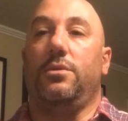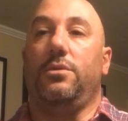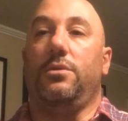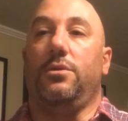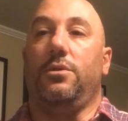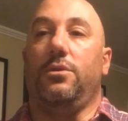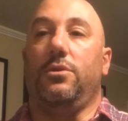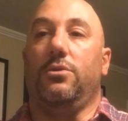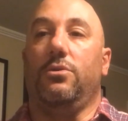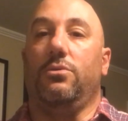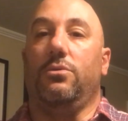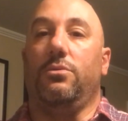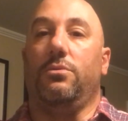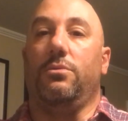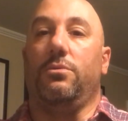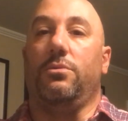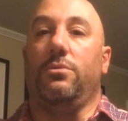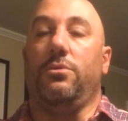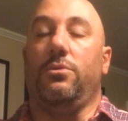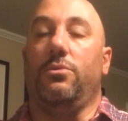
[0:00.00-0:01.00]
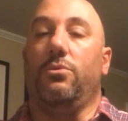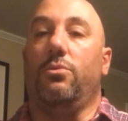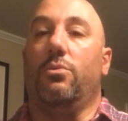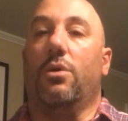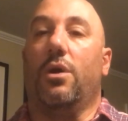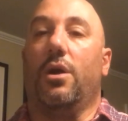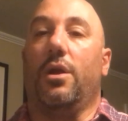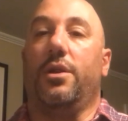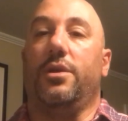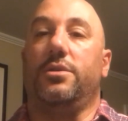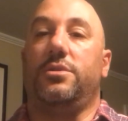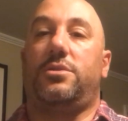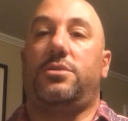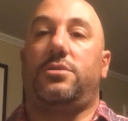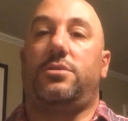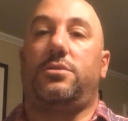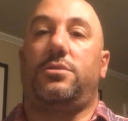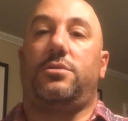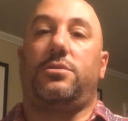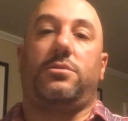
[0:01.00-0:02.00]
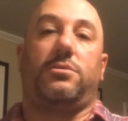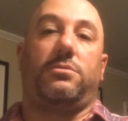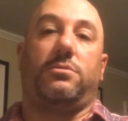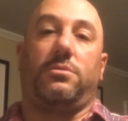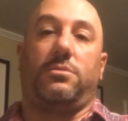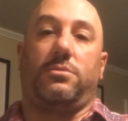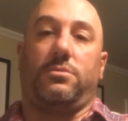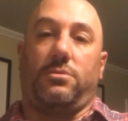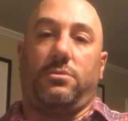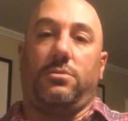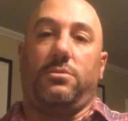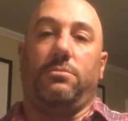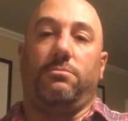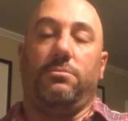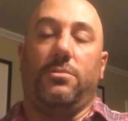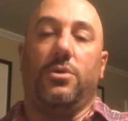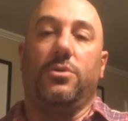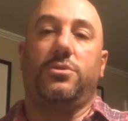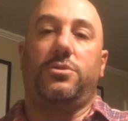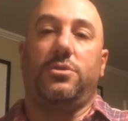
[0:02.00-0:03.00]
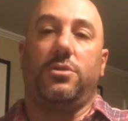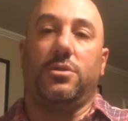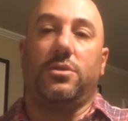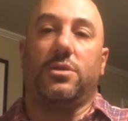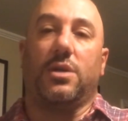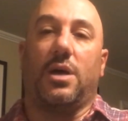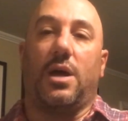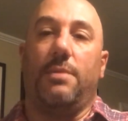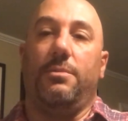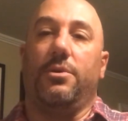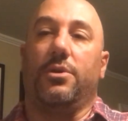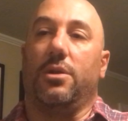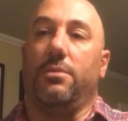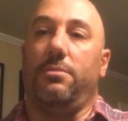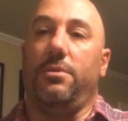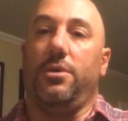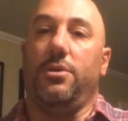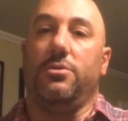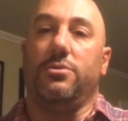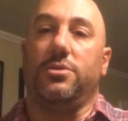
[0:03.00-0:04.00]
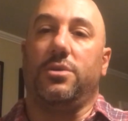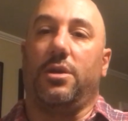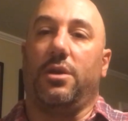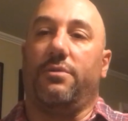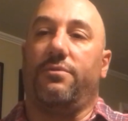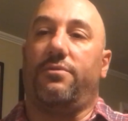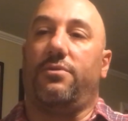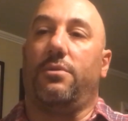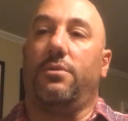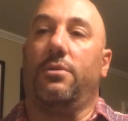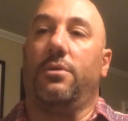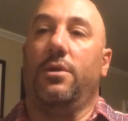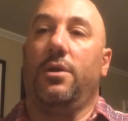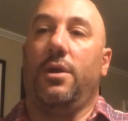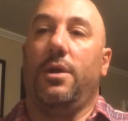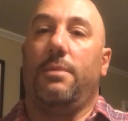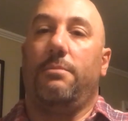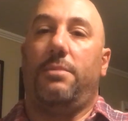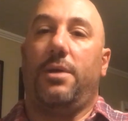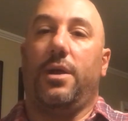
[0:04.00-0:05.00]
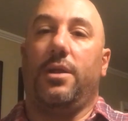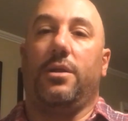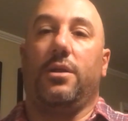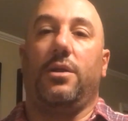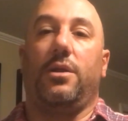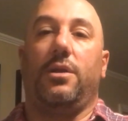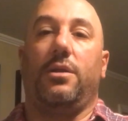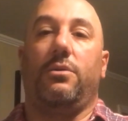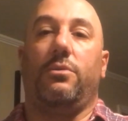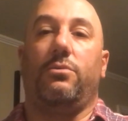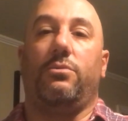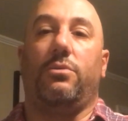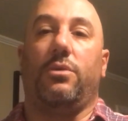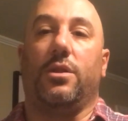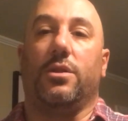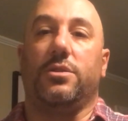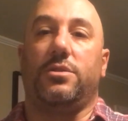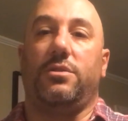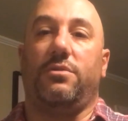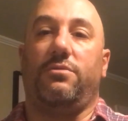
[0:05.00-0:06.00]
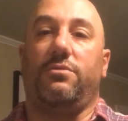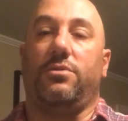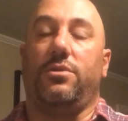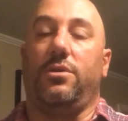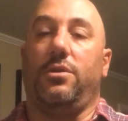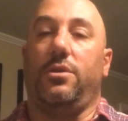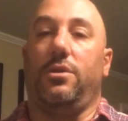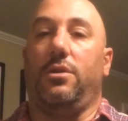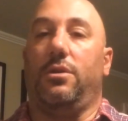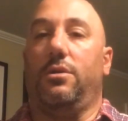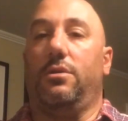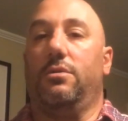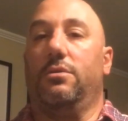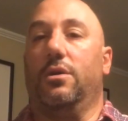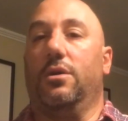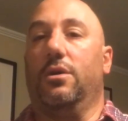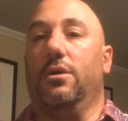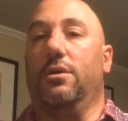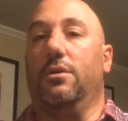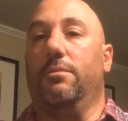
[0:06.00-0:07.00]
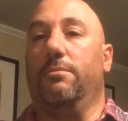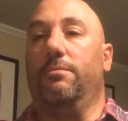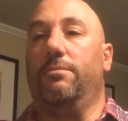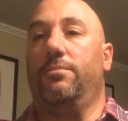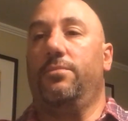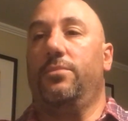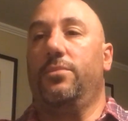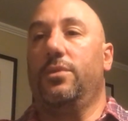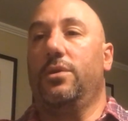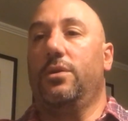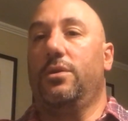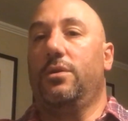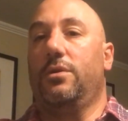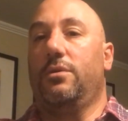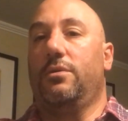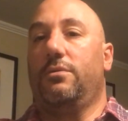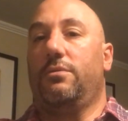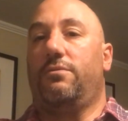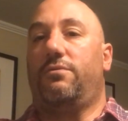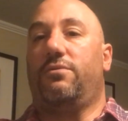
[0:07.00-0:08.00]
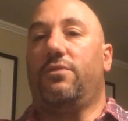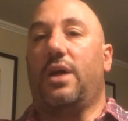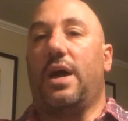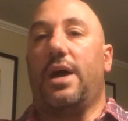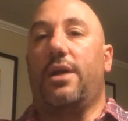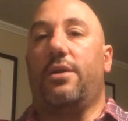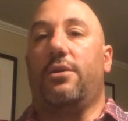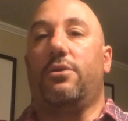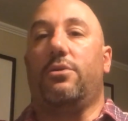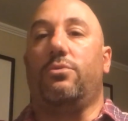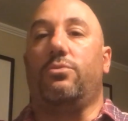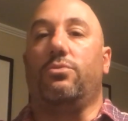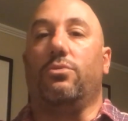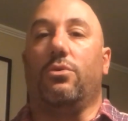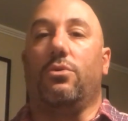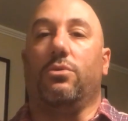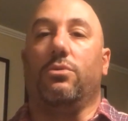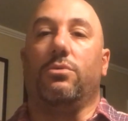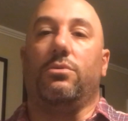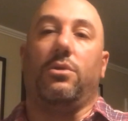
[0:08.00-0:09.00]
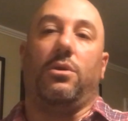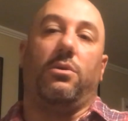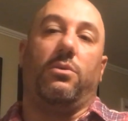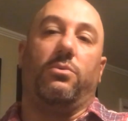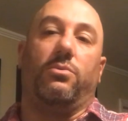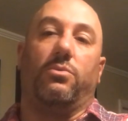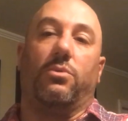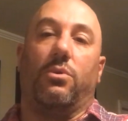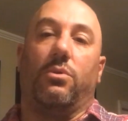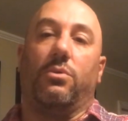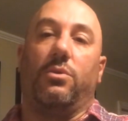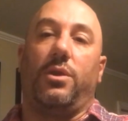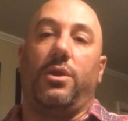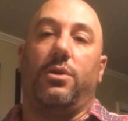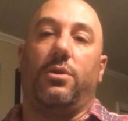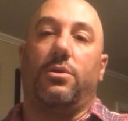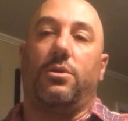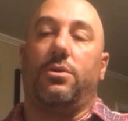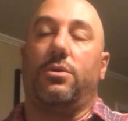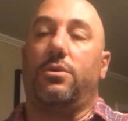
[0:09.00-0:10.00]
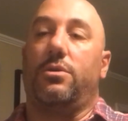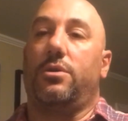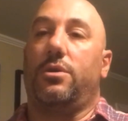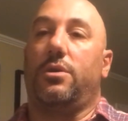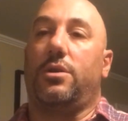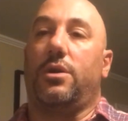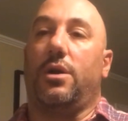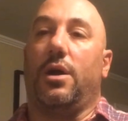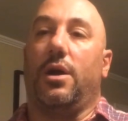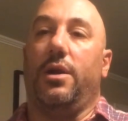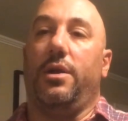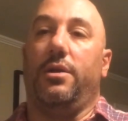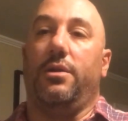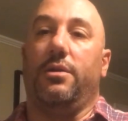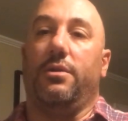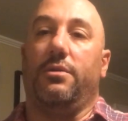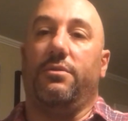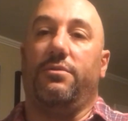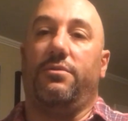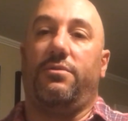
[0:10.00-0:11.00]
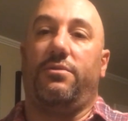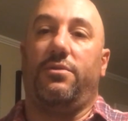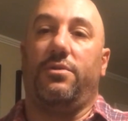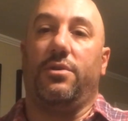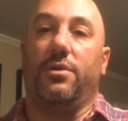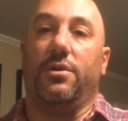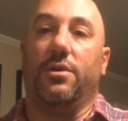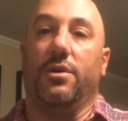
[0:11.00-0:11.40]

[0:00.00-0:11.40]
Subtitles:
You want it, most of the time you're going to be using it for pedaling relatively flatter, rollier kind of